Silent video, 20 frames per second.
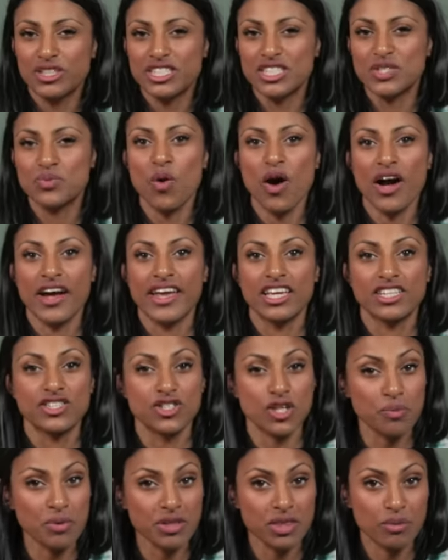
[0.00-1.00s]
Which is why,
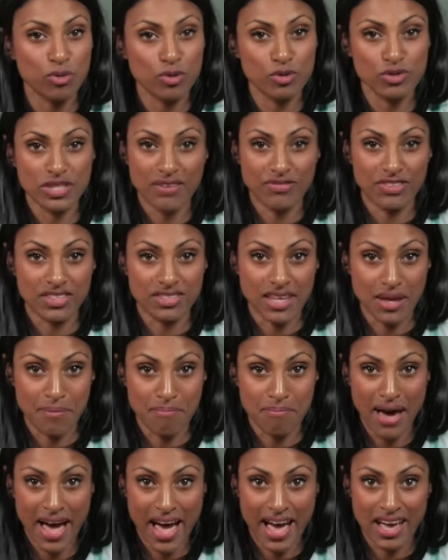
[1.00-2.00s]
assuming the balls have the
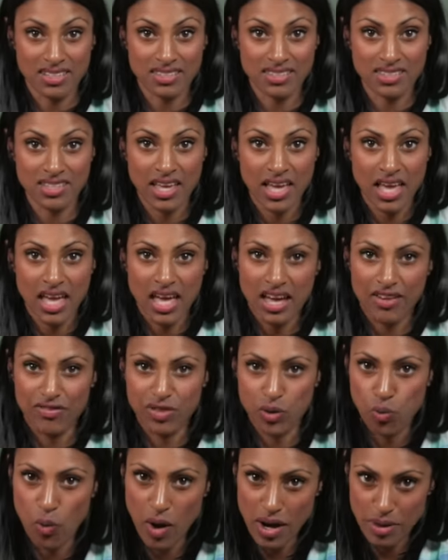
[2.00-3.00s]
same mass, if
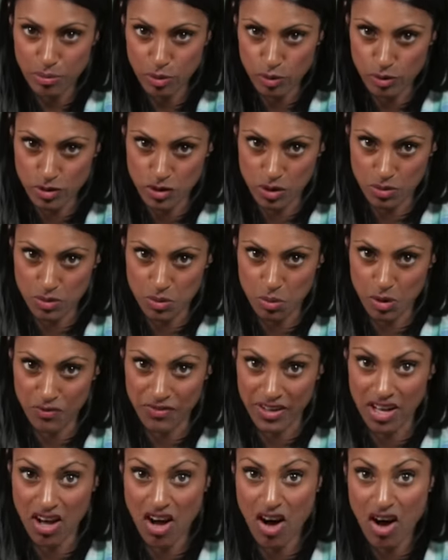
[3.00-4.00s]
the white ball stops
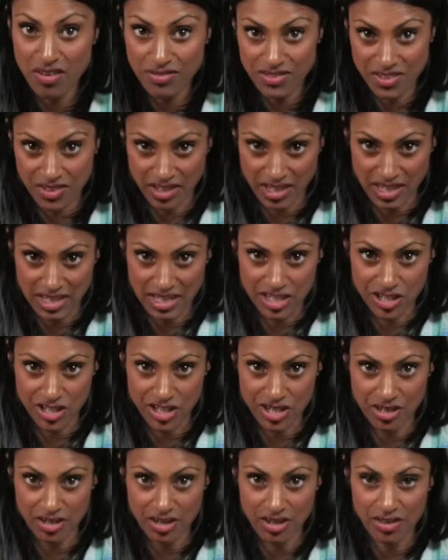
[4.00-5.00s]
moving after the
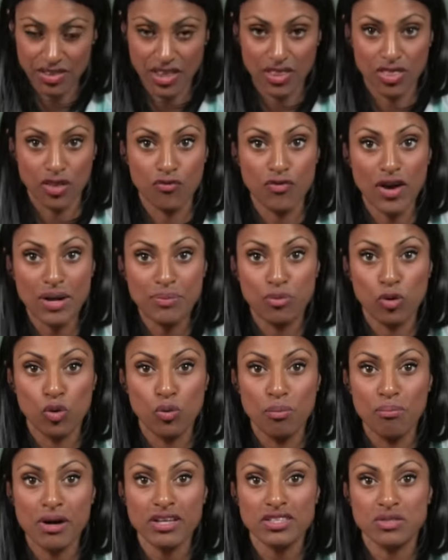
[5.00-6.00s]
collision, then the red
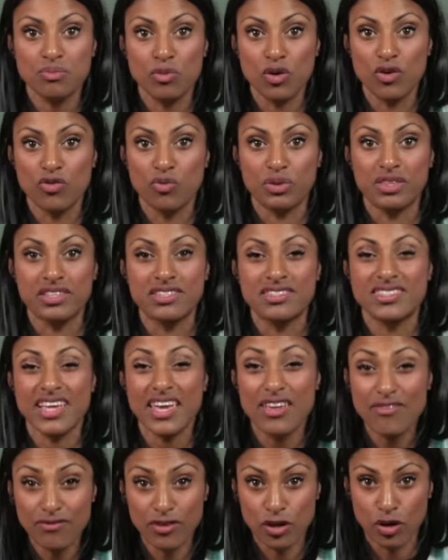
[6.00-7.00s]
ball must move with the
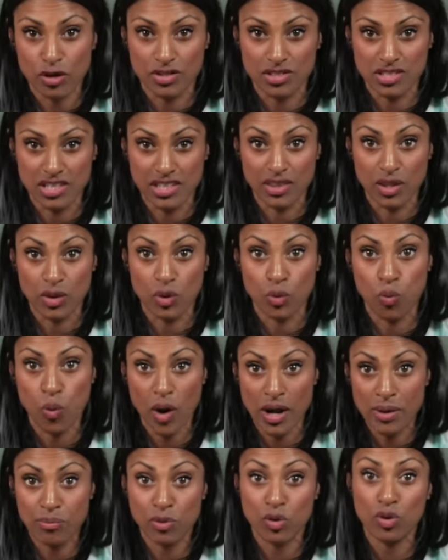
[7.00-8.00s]
same velocity that the
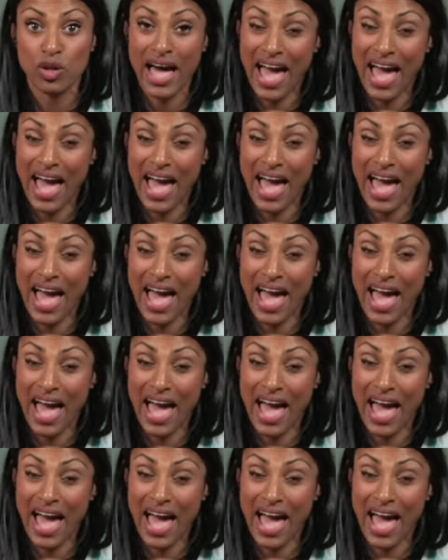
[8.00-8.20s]
white ball